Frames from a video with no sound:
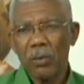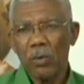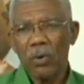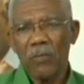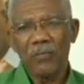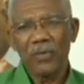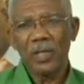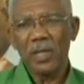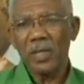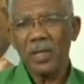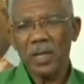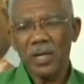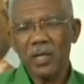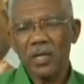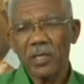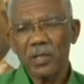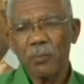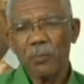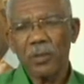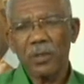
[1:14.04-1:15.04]
over the
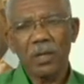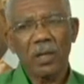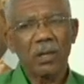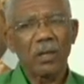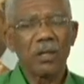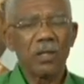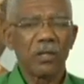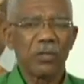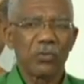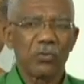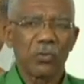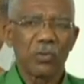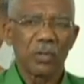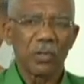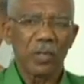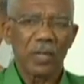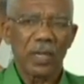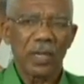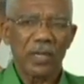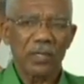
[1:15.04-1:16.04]
years, particularly during
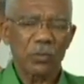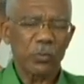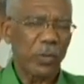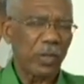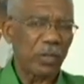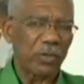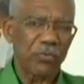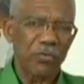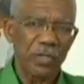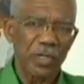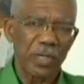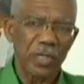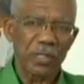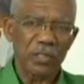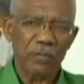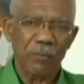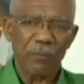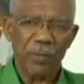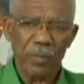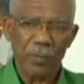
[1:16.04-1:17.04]
the last 23
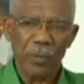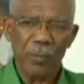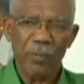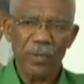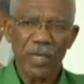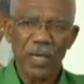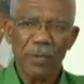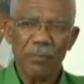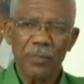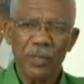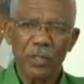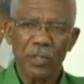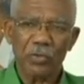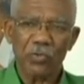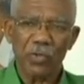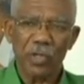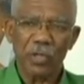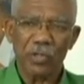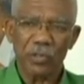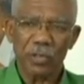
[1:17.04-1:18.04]
years of PPP
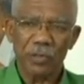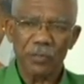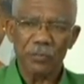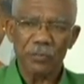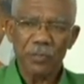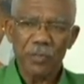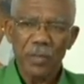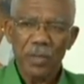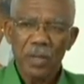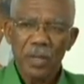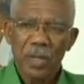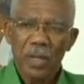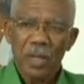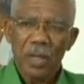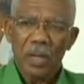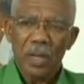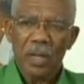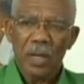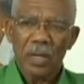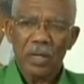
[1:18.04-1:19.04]
administration,
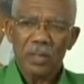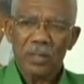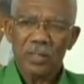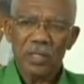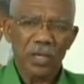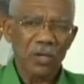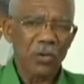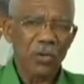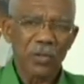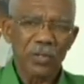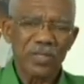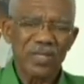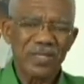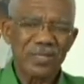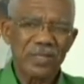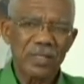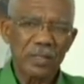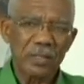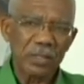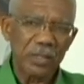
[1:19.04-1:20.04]
security is
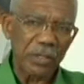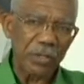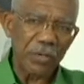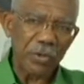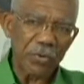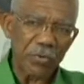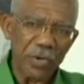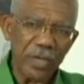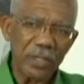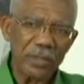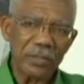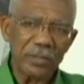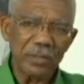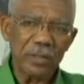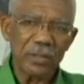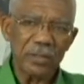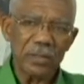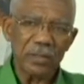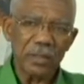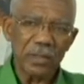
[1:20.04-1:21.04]

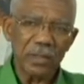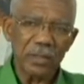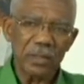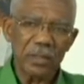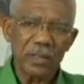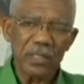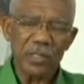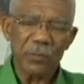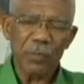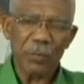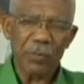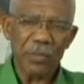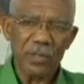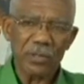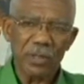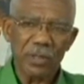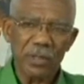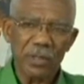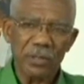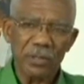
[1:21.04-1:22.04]
deteriorated in East
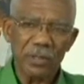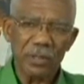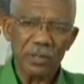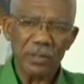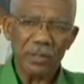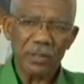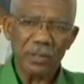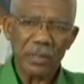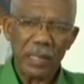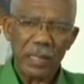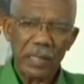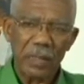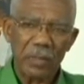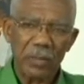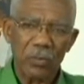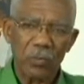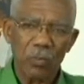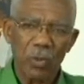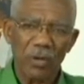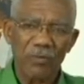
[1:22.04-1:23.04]
Berbice quarantine.
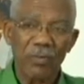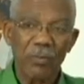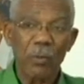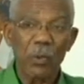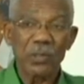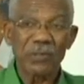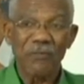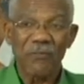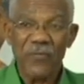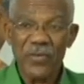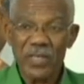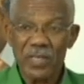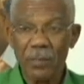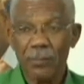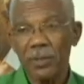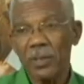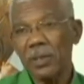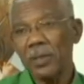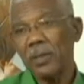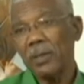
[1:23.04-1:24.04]
And one of the most
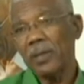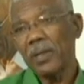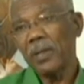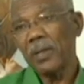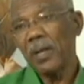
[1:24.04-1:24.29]
visible